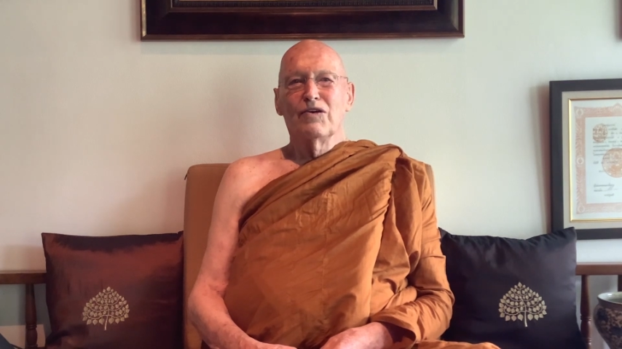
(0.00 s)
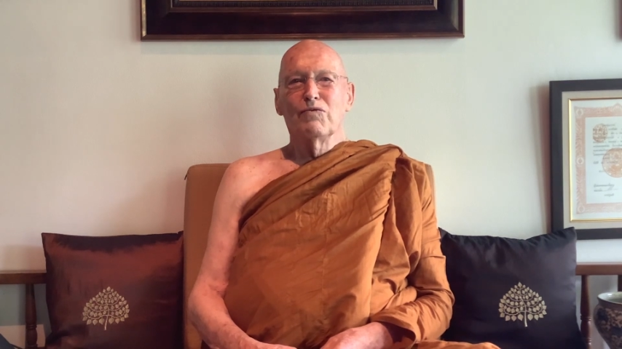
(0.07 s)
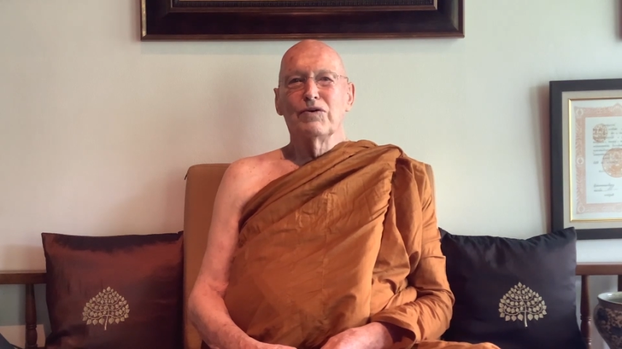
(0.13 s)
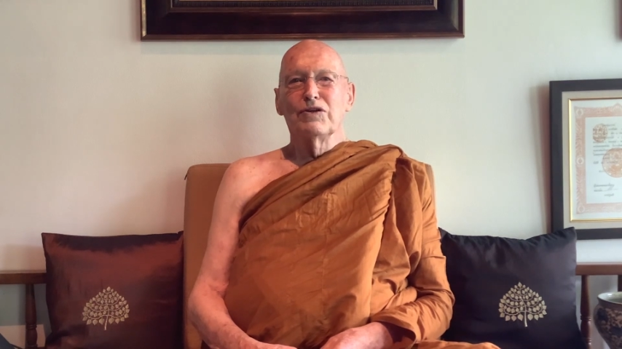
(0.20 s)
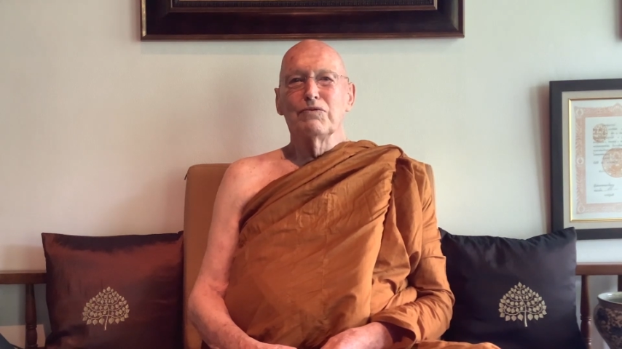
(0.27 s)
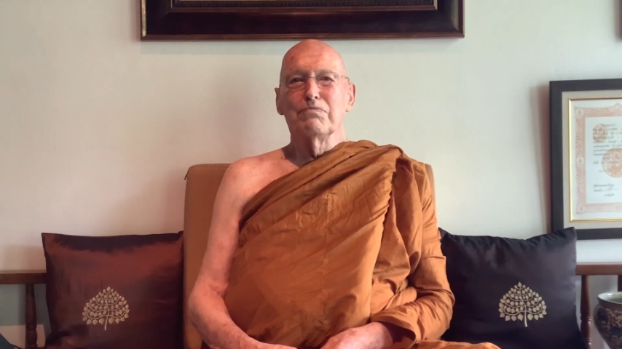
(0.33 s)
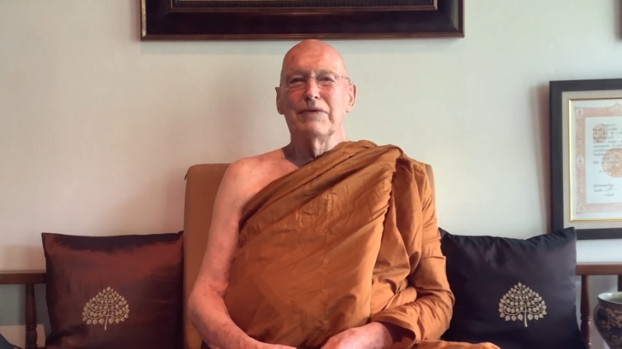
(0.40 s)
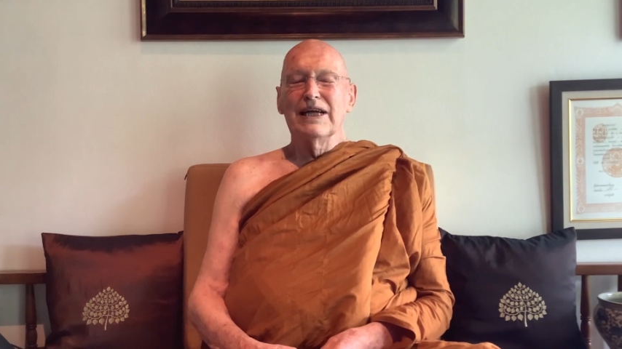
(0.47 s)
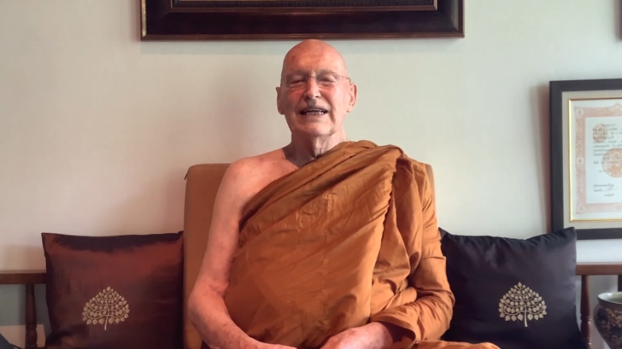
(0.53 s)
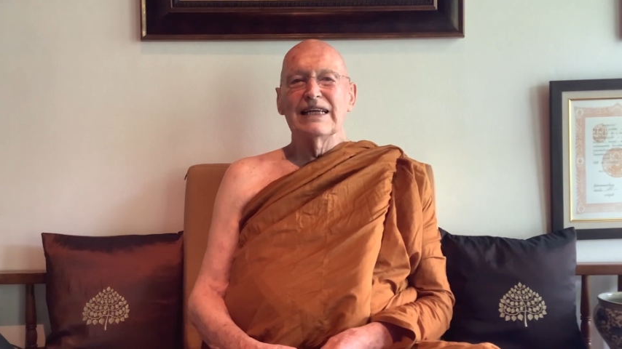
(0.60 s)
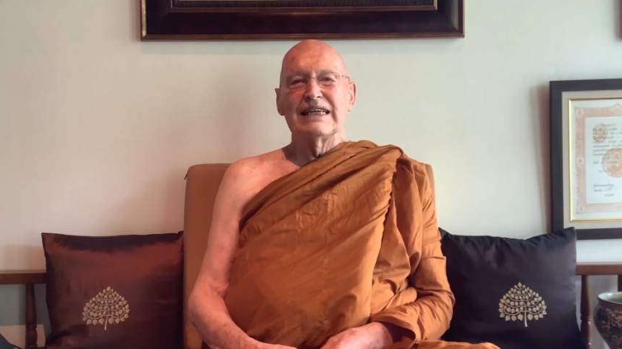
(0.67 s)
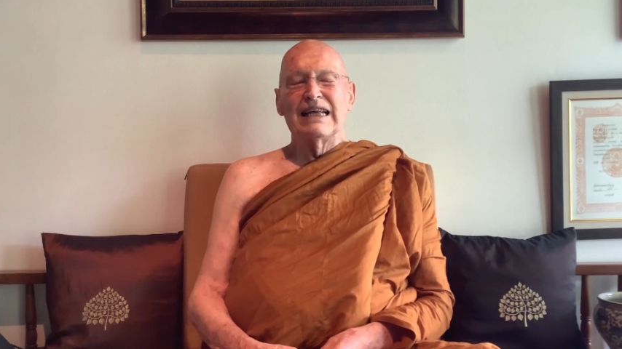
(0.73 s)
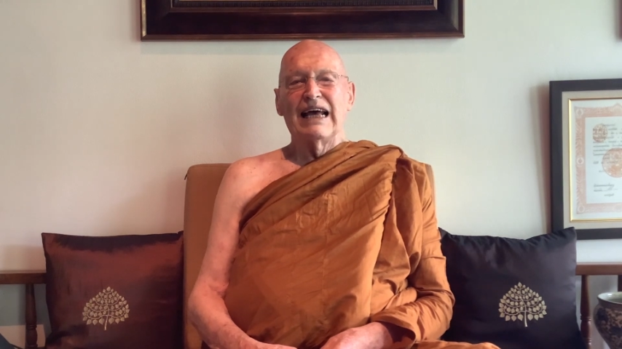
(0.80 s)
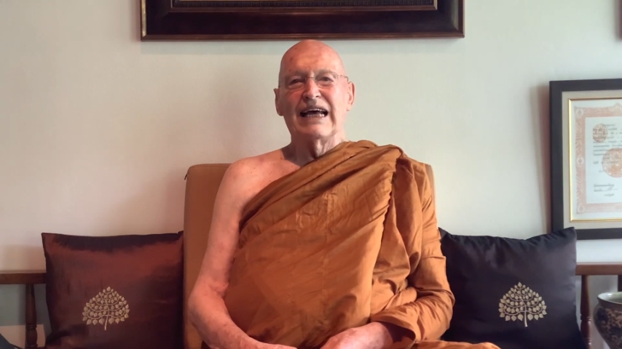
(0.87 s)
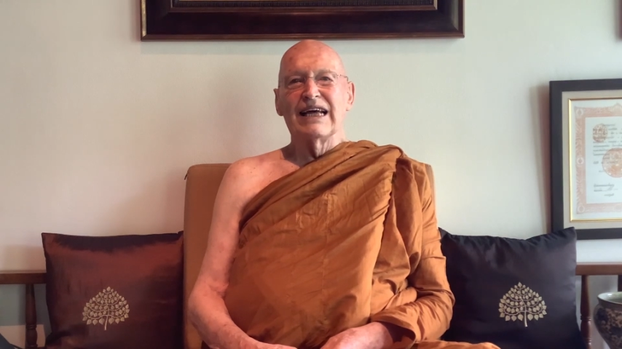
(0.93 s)
when you
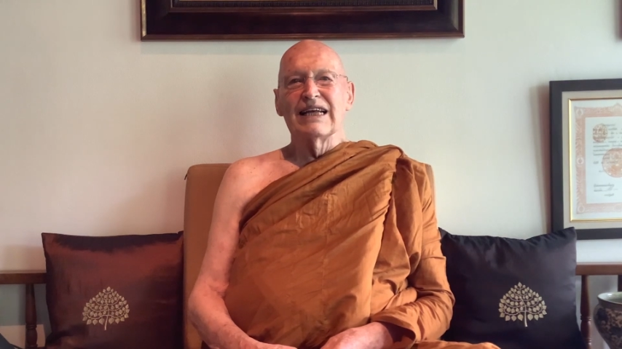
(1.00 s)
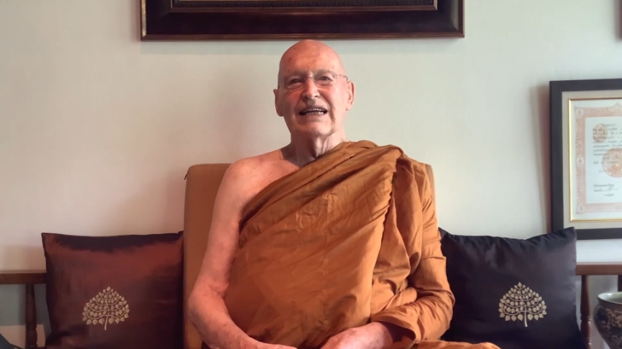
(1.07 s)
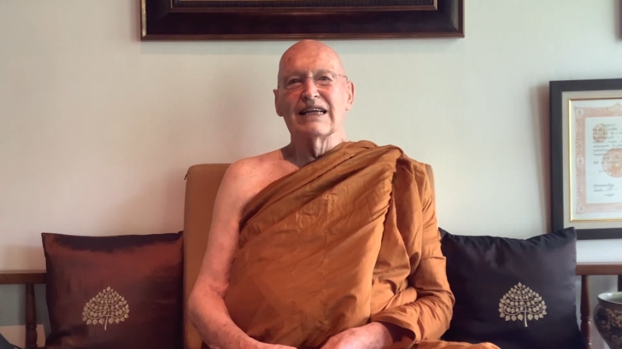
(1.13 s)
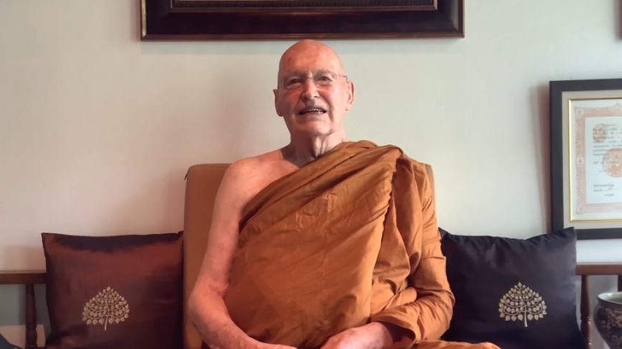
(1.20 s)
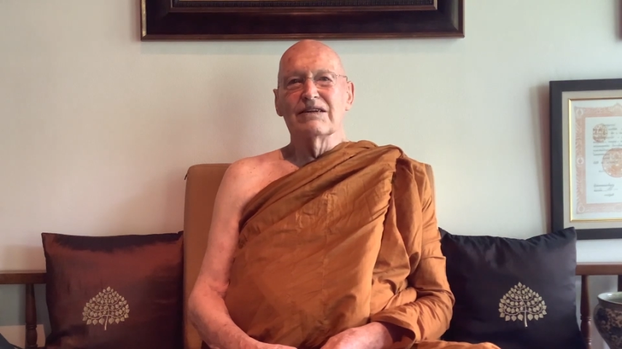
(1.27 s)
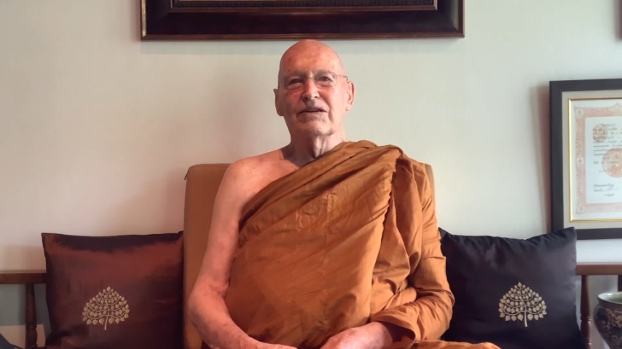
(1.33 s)
meditate,